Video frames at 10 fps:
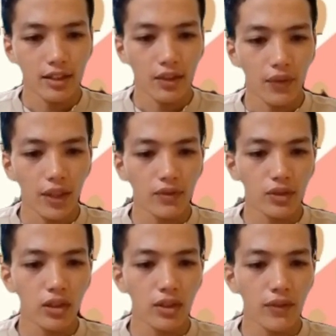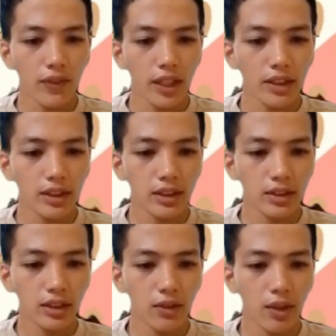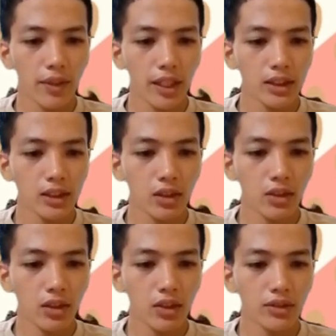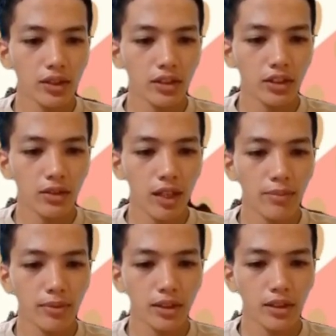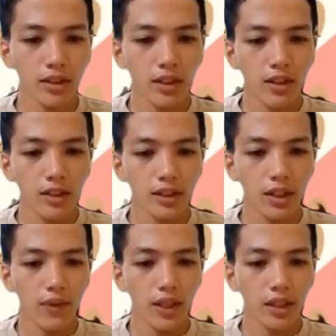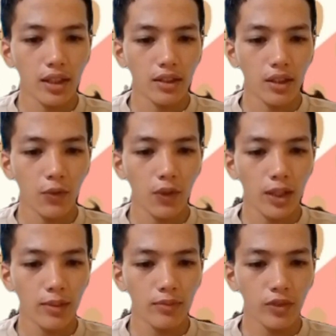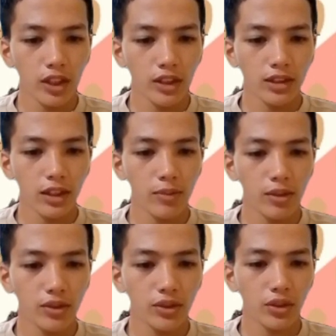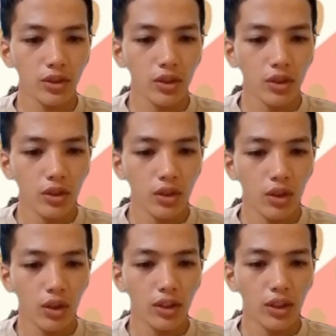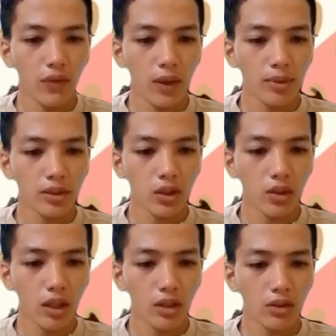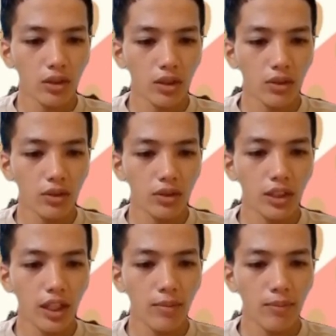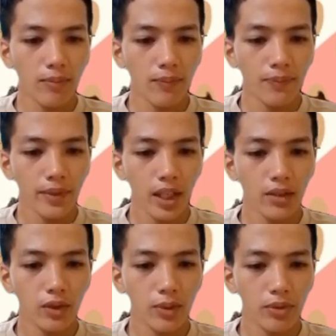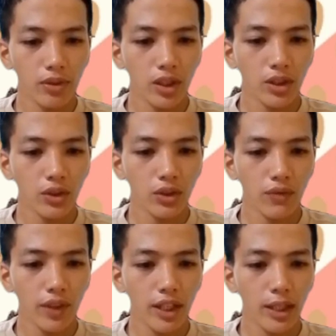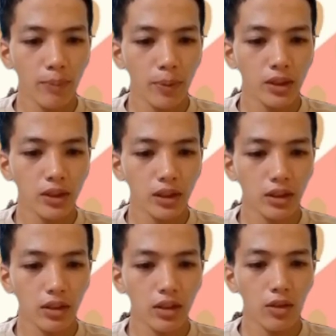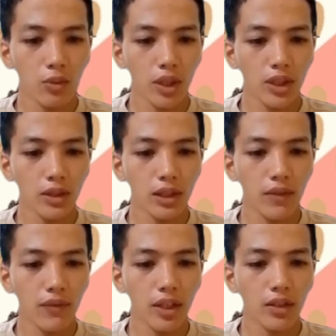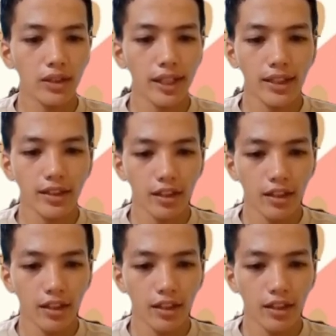The film glorifies criminals or condones crimes. 7. The film is libelous or defamatory to the good name and reputation of any person, whether living or dead.